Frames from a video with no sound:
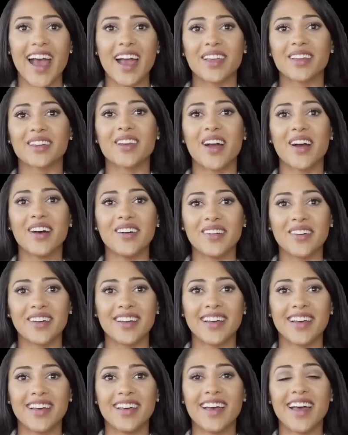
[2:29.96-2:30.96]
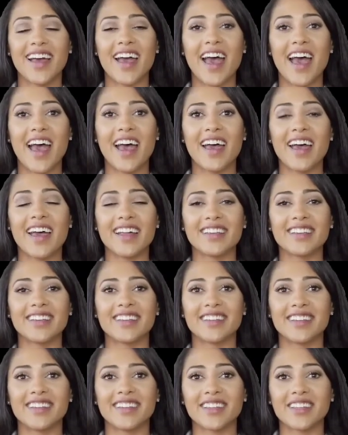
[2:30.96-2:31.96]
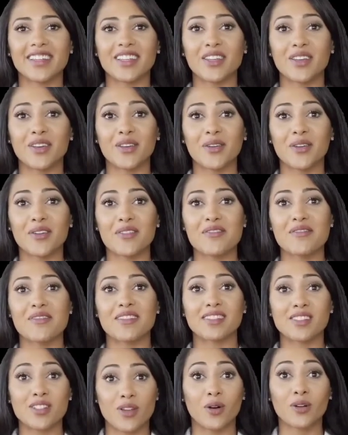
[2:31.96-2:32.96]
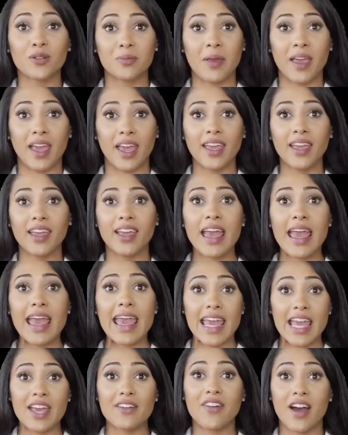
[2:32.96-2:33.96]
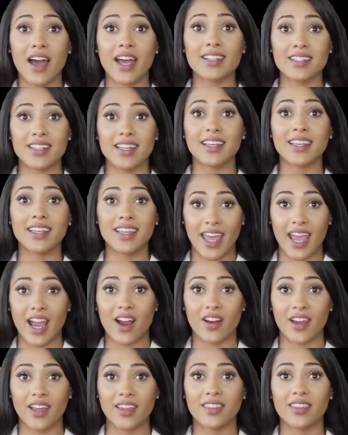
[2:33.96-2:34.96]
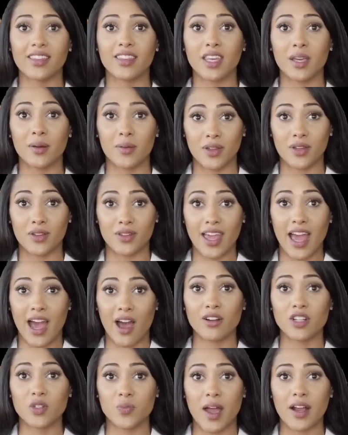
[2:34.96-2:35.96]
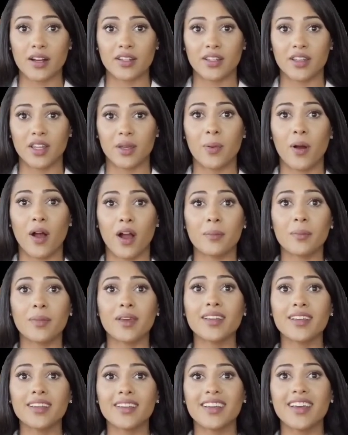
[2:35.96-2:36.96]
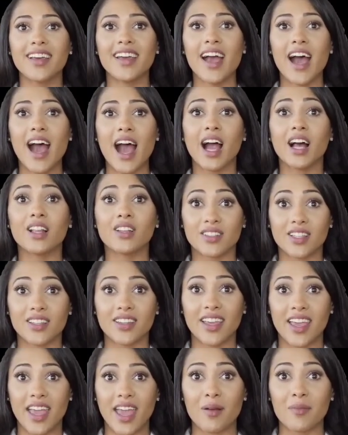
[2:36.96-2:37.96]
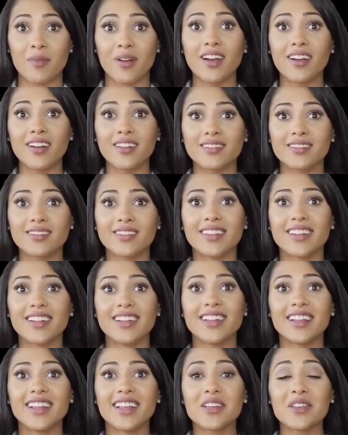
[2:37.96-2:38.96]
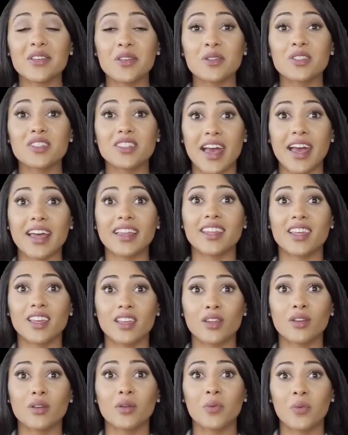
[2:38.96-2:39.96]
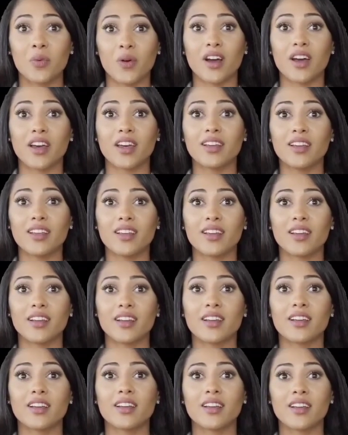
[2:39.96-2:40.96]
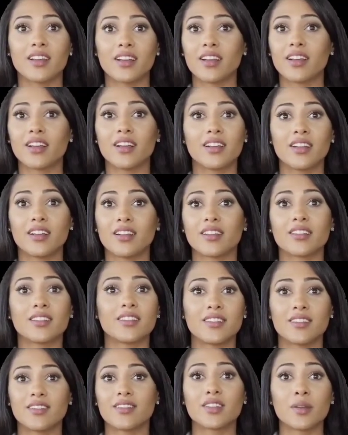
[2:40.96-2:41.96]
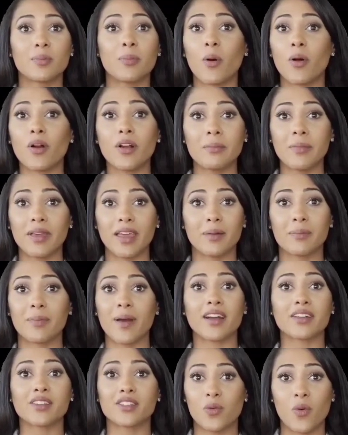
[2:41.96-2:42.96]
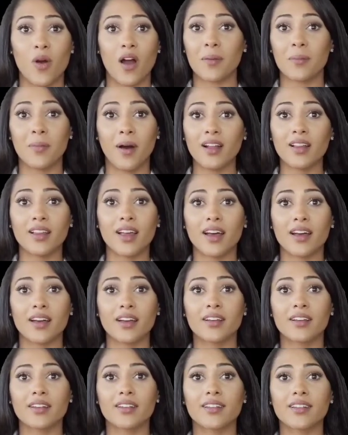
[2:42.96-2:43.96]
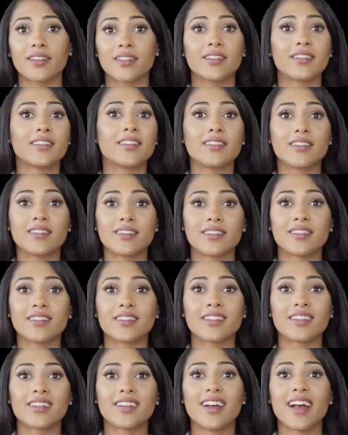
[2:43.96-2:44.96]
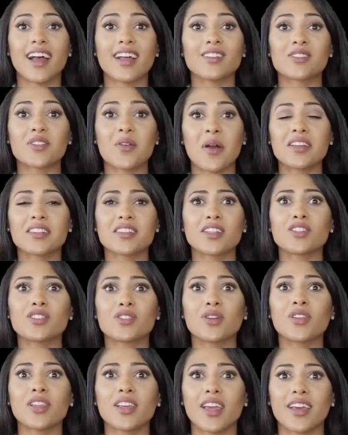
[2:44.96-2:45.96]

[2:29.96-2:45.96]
Once the periods are over and the cycle takes a break, the nipples are back to their normal state. Breastfeeding. Several women face darkening of nipples due to feeding their babies. You can always mix baby milk powder to get pink nipples even while breastfeeding.